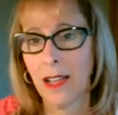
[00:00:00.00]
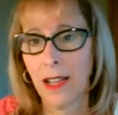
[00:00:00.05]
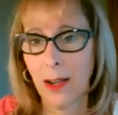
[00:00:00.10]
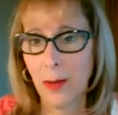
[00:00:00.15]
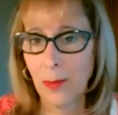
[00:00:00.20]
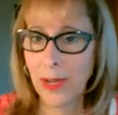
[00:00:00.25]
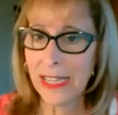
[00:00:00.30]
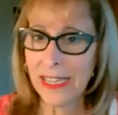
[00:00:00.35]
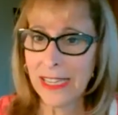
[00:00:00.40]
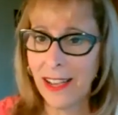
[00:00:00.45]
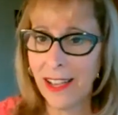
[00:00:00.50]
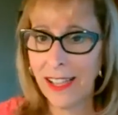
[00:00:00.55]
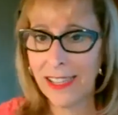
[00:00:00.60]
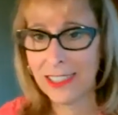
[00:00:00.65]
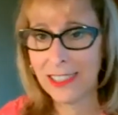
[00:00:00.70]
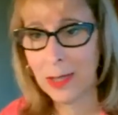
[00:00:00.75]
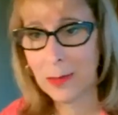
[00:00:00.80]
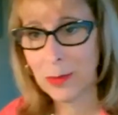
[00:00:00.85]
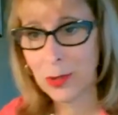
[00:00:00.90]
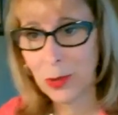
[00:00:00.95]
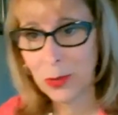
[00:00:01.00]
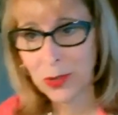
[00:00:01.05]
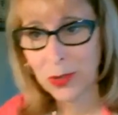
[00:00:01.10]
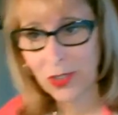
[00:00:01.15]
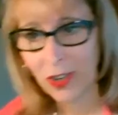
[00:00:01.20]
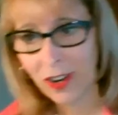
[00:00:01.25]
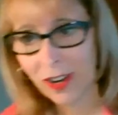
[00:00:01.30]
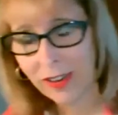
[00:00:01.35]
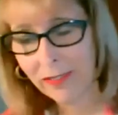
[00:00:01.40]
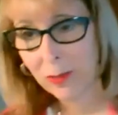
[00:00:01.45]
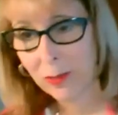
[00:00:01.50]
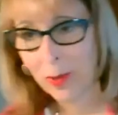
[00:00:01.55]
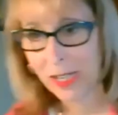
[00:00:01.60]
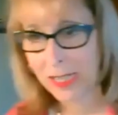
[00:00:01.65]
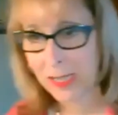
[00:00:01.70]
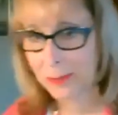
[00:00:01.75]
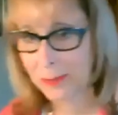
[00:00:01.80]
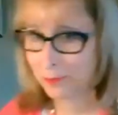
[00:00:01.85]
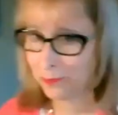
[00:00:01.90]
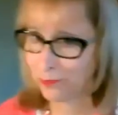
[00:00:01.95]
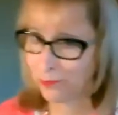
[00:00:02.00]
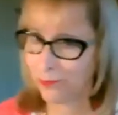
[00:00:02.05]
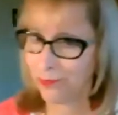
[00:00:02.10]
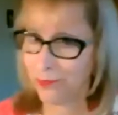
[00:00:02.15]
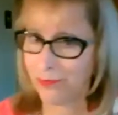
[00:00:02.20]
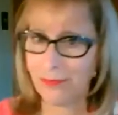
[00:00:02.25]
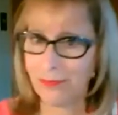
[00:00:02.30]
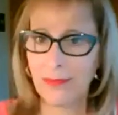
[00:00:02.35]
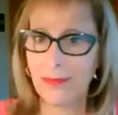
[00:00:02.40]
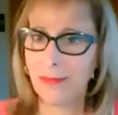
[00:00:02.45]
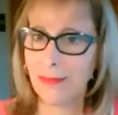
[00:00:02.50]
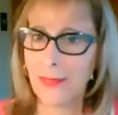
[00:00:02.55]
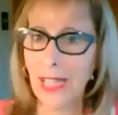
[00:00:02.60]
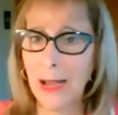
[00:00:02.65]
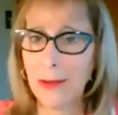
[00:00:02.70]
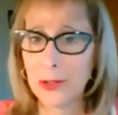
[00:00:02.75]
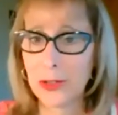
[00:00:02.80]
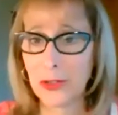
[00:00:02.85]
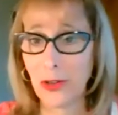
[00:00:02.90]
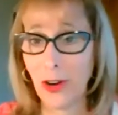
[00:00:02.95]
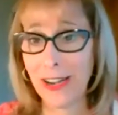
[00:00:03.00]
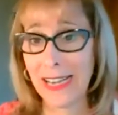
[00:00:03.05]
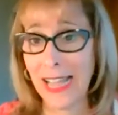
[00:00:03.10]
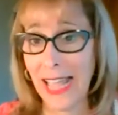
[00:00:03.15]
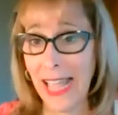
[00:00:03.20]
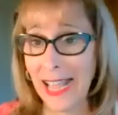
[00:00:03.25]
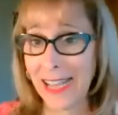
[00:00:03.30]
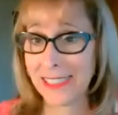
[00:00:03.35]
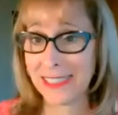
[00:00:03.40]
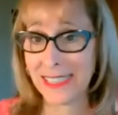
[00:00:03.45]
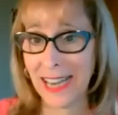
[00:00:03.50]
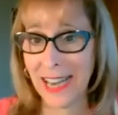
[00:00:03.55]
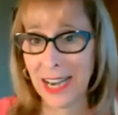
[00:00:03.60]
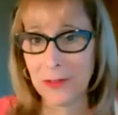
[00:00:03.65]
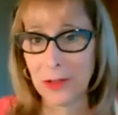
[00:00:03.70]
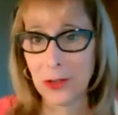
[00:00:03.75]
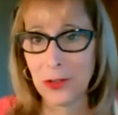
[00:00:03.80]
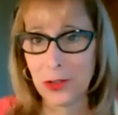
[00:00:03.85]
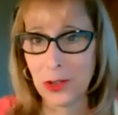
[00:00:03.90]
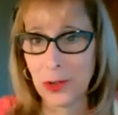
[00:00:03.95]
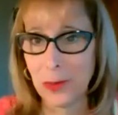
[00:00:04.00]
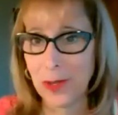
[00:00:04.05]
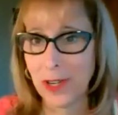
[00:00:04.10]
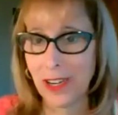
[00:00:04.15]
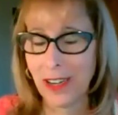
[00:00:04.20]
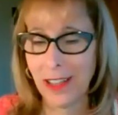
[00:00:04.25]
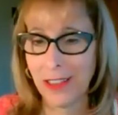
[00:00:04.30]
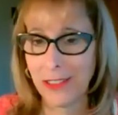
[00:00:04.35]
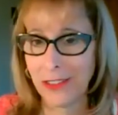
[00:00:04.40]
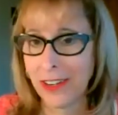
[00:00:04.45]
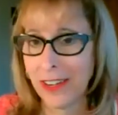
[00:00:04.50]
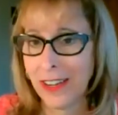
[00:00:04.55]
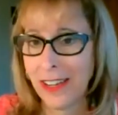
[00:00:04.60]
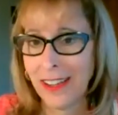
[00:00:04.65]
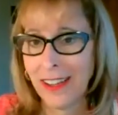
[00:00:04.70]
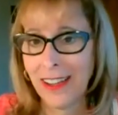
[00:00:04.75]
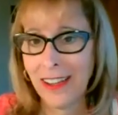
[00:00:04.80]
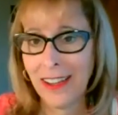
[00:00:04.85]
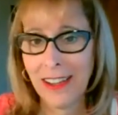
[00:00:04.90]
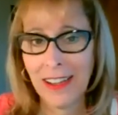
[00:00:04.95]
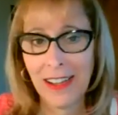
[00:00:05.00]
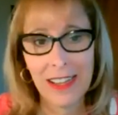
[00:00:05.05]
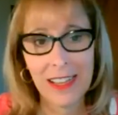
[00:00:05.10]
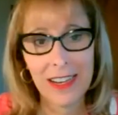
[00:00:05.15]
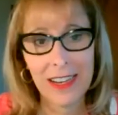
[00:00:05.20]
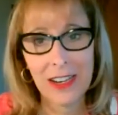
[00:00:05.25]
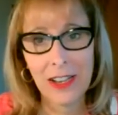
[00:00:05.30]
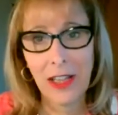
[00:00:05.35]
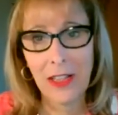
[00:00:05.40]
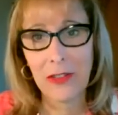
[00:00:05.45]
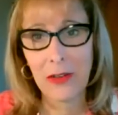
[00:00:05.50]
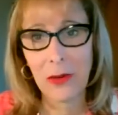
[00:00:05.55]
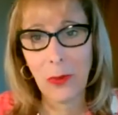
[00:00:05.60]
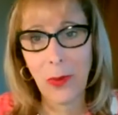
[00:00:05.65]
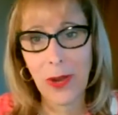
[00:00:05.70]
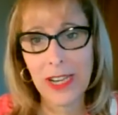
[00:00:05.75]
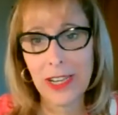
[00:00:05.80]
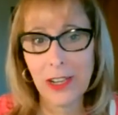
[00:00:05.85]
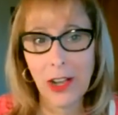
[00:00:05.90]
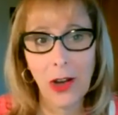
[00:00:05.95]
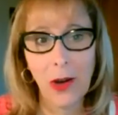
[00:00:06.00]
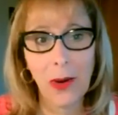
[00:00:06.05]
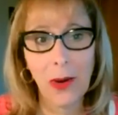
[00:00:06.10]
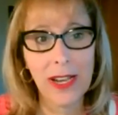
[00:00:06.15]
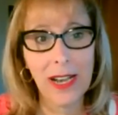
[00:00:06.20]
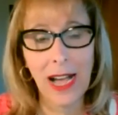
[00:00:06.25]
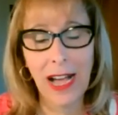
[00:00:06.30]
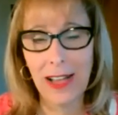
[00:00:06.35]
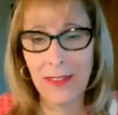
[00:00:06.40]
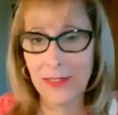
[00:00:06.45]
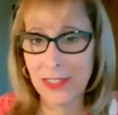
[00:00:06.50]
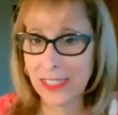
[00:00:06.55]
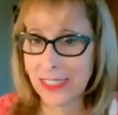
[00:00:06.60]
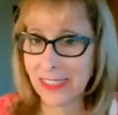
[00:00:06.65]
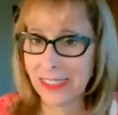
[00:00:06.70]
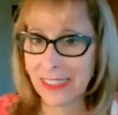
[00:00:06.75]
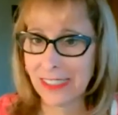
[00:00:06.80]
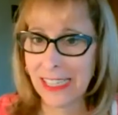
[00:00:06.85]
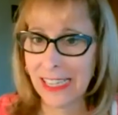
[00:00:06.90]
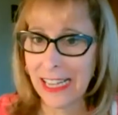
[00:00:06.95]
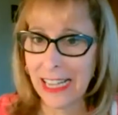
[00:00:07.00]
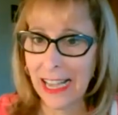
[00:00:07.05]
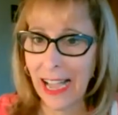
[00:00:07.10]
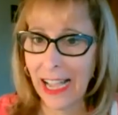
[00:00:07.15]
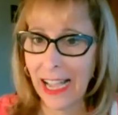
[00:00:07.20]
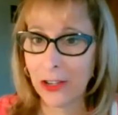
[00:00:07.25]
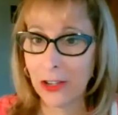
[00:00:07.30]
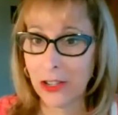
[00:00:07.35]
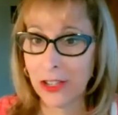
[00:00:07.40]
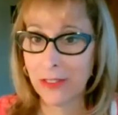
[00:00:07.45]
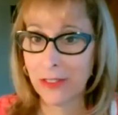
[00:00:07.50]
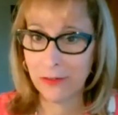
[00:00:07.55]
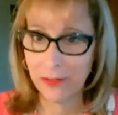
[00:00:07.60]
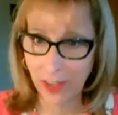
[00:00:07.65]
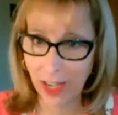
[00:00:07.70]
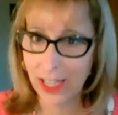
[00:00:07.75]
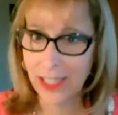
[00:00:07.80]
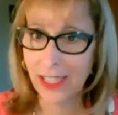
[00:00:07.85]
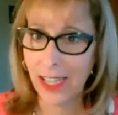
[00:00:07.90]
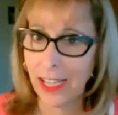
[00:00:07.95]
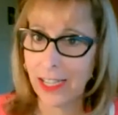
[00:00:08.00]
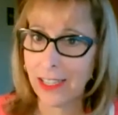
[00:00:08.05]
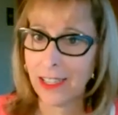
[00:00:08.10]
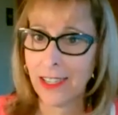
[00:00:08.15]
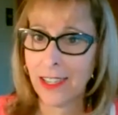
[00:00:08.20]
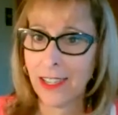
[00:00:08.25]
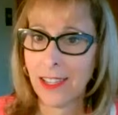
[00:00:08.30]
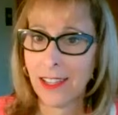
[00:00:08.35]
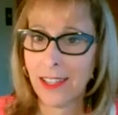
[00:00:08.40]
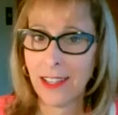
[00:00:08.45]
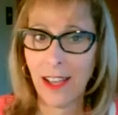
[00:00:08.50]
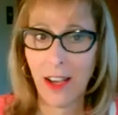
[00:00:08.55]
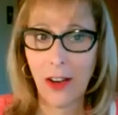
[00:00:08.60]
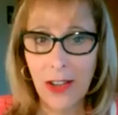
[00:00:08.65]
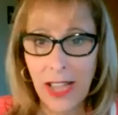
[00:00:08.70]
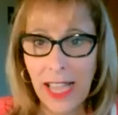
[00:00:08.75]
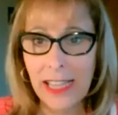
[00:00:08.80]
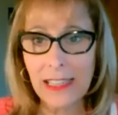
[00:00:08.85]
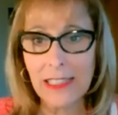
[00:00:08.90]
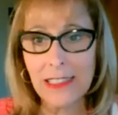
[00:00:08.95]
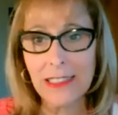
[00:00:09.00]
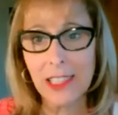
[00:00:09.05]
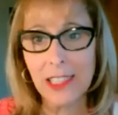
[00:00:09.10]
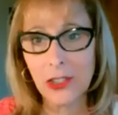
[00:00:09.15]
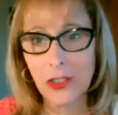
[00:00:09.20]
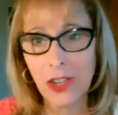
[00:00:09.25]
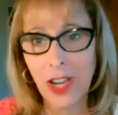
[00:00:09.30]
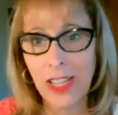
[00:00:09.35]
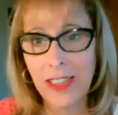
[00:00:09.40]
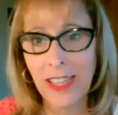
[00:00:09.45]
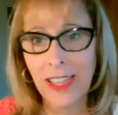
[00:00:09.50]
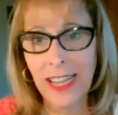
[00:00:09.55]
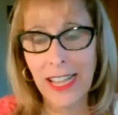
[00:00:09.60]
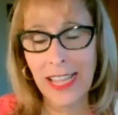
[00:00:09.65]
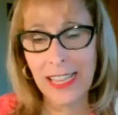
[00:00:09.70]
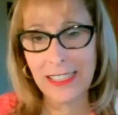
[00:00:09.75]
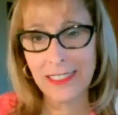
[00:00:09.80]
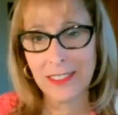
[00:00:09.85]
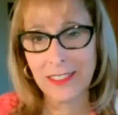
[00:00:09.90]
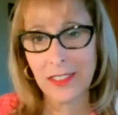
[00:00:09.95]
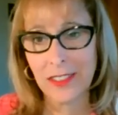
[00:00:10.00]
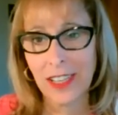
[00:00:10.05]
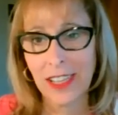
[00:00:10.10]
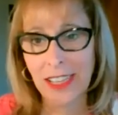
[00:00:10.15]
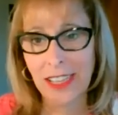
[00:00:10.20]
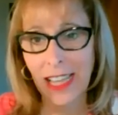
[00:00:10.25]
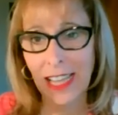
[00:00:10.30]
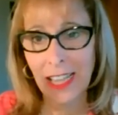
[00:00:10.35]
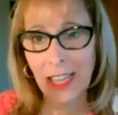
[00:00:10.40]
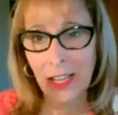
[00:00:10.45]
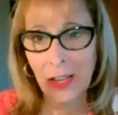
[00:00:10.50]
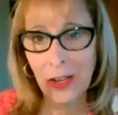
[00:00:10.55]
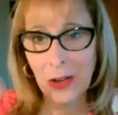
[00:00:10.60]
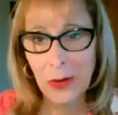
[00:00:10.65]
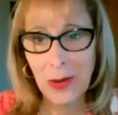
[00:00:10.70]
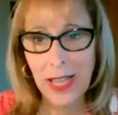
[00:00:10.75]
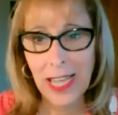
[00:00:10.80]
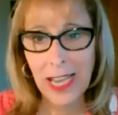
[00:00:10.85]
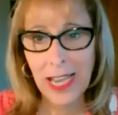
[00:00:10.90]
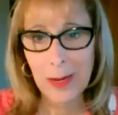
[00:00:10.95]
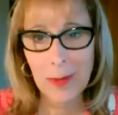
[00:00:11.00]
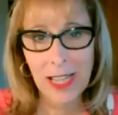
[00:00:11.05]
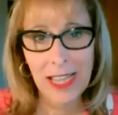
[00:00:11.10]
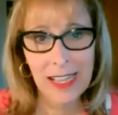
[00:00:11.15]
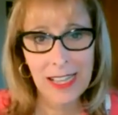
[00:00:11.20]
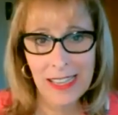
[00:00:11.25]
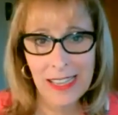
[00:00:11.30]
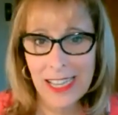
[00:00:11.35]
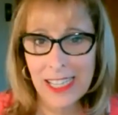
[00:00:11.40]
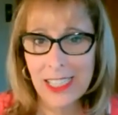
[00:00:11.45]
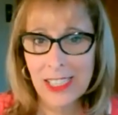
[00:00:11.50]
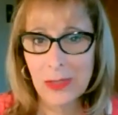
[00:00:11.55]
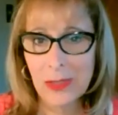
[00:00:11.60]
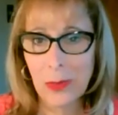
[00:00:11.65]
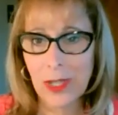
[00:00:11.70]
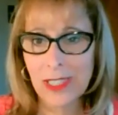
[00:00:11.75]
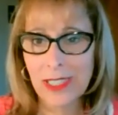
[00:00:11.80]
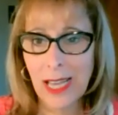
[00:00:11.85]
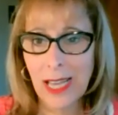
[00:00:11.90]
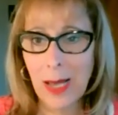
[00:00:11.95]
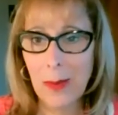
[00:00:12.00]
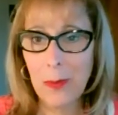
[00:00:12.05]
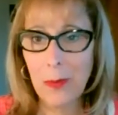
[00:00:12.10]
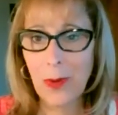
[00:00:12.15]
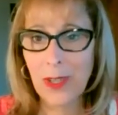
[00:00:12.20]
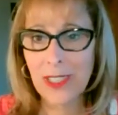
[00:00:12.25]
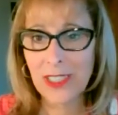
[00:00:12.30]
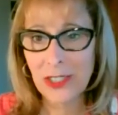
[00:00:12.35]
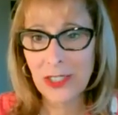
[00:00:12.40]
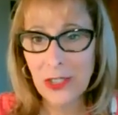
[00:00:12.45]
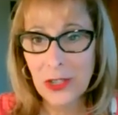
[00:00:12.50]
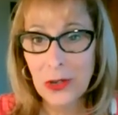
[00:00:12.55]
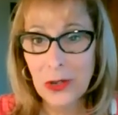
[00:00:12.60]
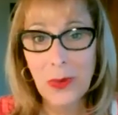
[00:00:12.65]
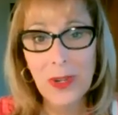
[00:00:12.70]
Oh my gosh, I'm so sorry, everybody. I was trying to exit out of YouTube in another window, and obviously I couldn't find it. Okay, let's try that again. Hello, animal allies. What's up? What's new?